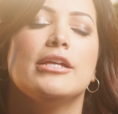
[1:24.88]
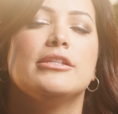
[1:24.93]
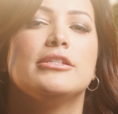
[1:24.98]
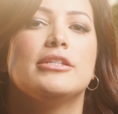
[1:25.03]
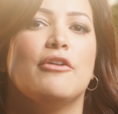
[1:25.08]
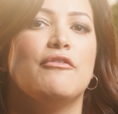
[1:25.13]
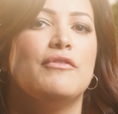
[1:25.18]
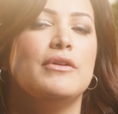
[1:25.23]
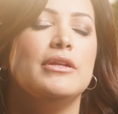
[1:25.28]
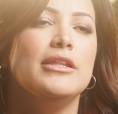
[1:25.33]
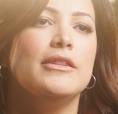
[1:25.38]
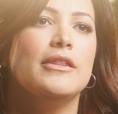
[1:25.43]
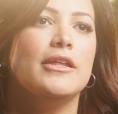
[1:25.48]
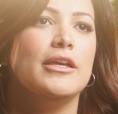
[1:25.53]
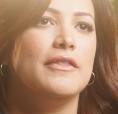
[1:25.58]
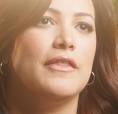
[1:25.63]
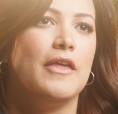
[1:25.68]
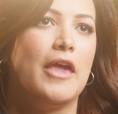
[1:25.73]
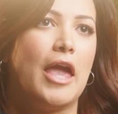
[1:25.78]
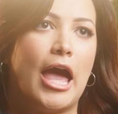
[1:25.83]
I definitely
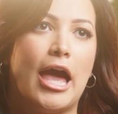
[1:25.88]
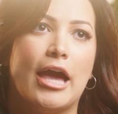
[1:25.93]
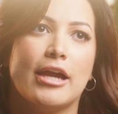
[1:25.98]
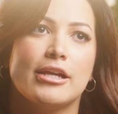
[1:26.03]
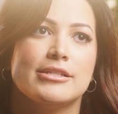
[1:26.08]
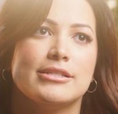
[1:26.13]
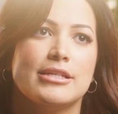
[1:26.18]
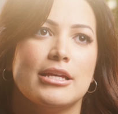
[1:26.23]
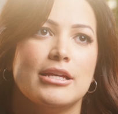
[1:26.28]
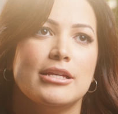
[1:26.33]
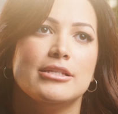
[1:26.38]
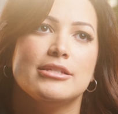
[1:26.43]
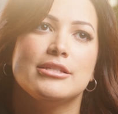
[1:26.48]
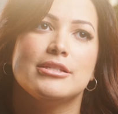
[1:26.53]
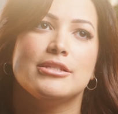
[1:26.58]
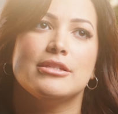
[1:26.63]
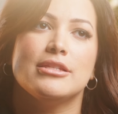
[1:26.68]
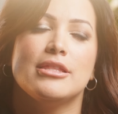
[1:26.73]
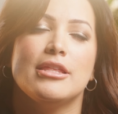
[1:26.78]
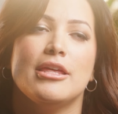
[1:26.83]
think the
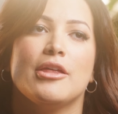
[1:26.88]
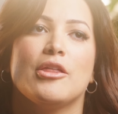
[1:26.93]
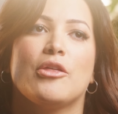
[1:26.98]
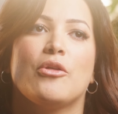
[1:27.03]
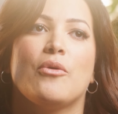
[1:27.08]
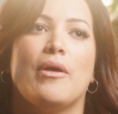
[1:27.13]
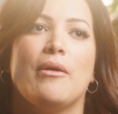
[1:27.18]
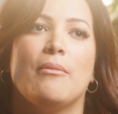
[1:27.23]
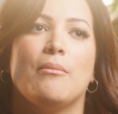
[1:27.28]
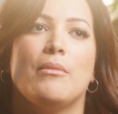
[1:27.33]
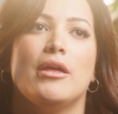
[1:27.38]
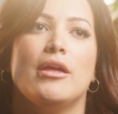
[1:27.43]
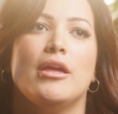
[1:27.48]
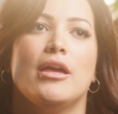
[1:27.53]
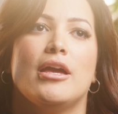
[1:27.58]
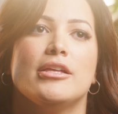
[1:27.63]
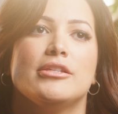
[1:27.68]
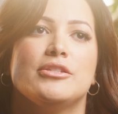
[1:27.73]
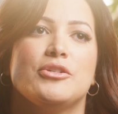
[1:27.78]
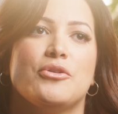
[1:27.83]
access to the
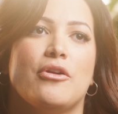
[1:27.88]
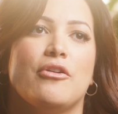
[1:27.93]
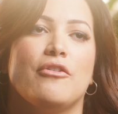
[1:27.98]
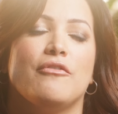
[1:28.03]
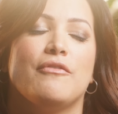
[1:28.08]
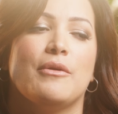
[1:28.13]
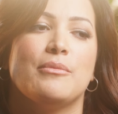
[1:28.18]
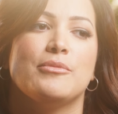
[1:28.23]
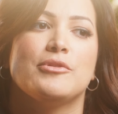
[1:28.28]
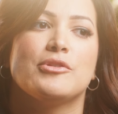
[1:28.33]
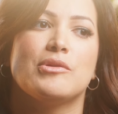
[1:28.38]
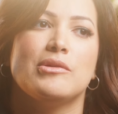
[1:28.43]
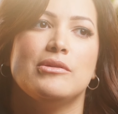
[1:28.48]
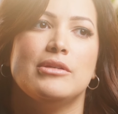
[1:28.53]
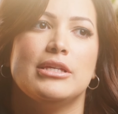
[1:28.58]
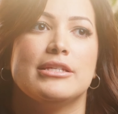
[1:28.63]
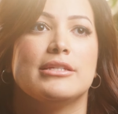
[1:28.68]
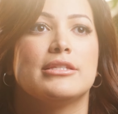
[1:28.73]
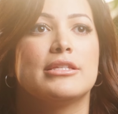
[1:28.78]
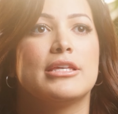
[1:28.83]
equipment at Toronto Film
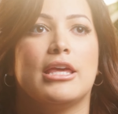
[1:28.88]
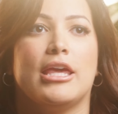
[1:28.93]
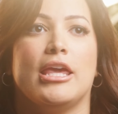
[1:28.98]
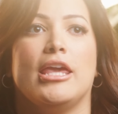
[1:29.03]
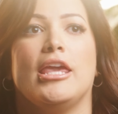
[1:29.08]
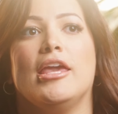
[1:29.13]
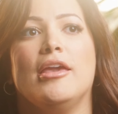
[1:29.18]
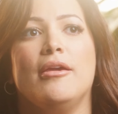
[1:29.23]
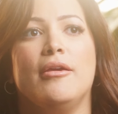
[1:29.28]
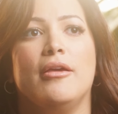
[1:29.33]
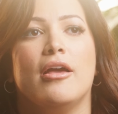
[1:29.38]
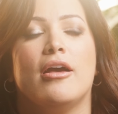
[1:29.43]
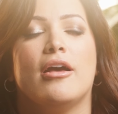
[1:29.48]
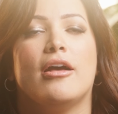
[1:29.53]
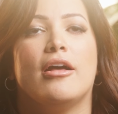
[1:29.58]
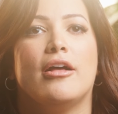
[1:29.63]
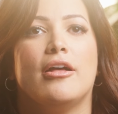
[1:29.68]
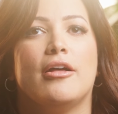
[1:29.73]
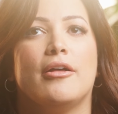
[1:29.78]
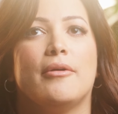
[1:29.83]
School is key.
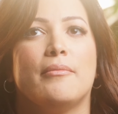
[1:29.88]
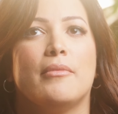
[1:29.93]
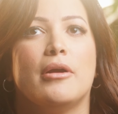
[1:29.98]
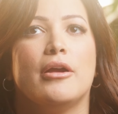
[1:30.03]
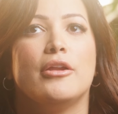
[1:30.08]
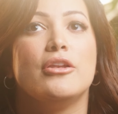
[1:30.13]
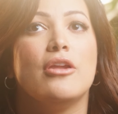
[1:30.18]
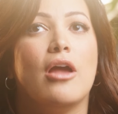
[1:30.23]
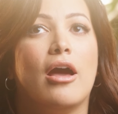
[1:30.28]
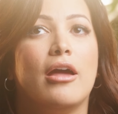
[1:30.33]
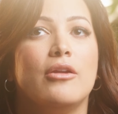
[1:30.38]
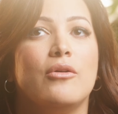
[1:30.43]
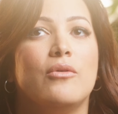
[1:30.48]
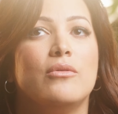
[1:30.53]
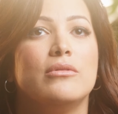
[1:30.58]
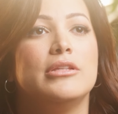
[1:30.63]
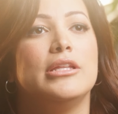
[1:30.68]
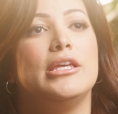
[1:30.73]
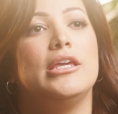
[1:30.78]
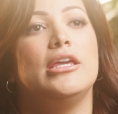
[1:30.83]
Um, not
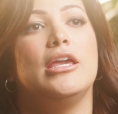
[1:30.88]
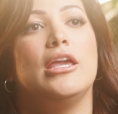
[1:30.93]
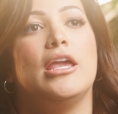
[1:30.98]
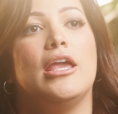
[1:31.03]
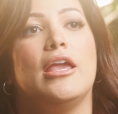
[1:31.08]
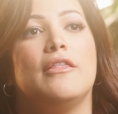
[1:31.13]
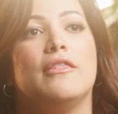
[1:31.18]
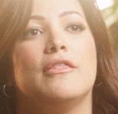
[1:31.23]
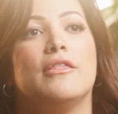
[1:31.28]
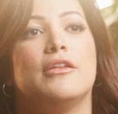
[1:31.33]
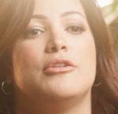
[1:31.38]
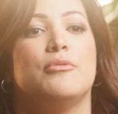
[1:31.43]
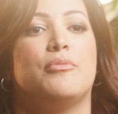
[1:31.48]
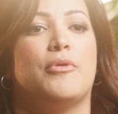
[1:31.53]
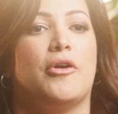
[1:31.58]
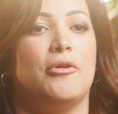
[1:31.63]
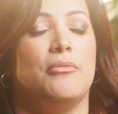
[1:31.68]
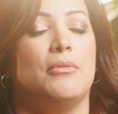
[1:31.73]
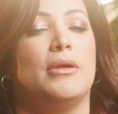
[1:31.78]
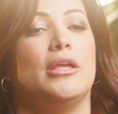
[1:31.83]
only in the
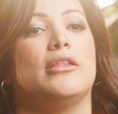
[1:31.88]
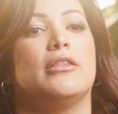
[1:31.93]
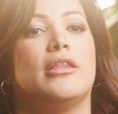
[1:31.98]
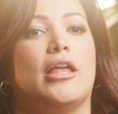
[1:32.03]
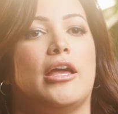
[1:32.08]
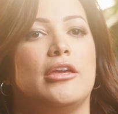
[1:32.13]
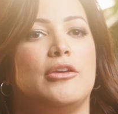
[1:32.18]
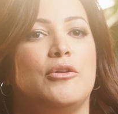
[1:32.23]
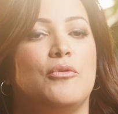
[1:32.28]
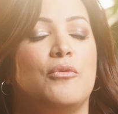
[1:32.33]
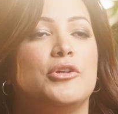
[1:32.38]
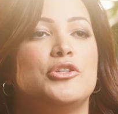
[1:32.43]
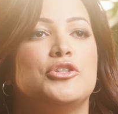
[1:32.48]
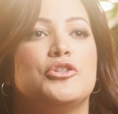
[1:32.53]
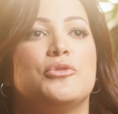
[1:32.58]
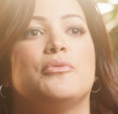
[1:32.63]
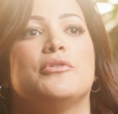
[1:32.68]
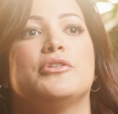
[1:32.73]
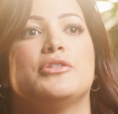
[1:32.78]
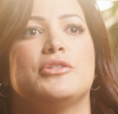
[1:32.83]
department that you wish
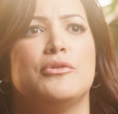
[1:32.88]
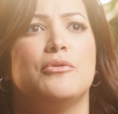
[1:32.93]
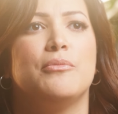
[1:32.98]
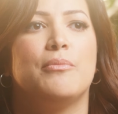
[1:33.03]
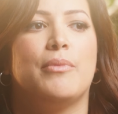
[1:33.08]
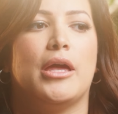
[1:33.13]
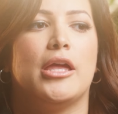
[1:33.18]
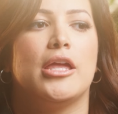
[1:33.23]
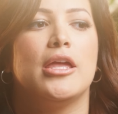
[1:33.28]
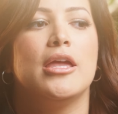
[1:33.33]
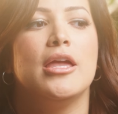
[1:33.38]
to pursue, but